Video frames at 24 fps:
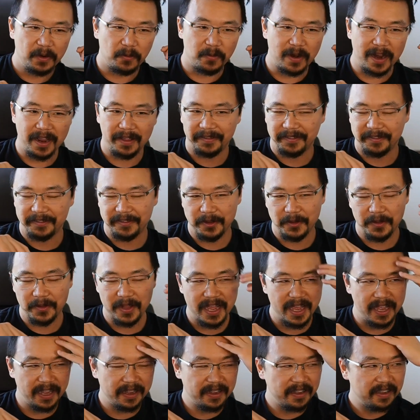Right? So
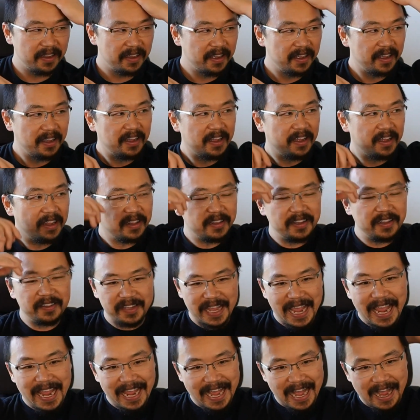like
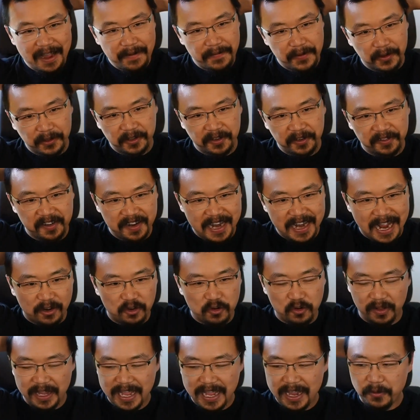these AI filters in
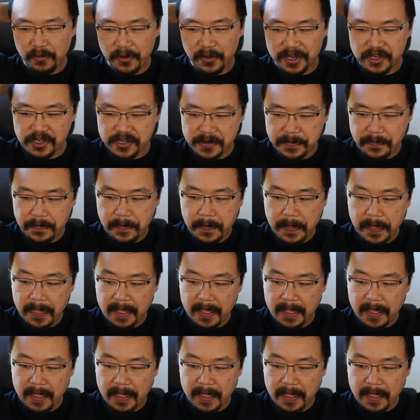natural language.